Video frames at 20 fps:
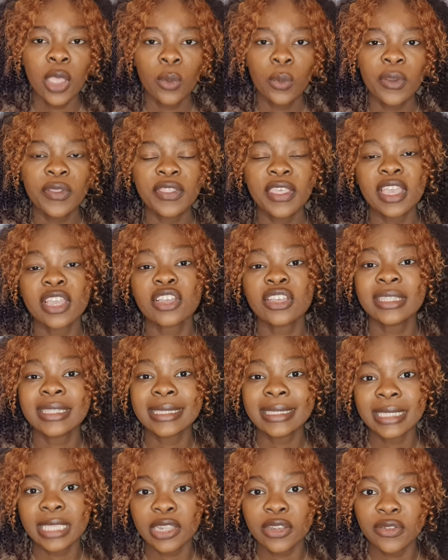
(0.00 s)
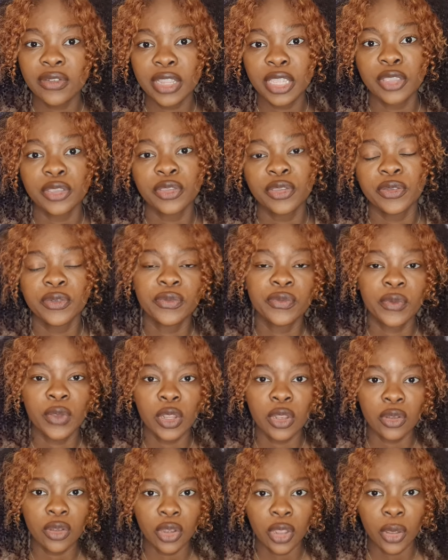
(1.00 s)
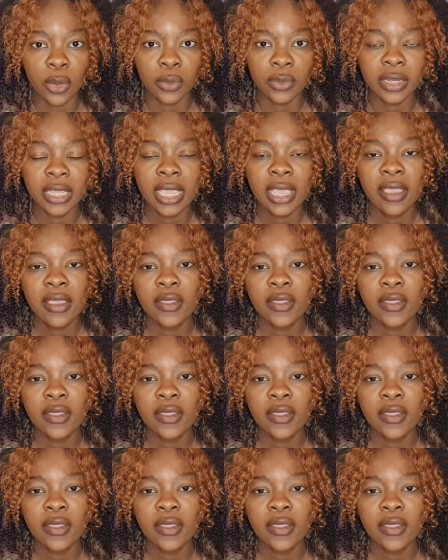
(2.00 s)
when they're considering you for a loan.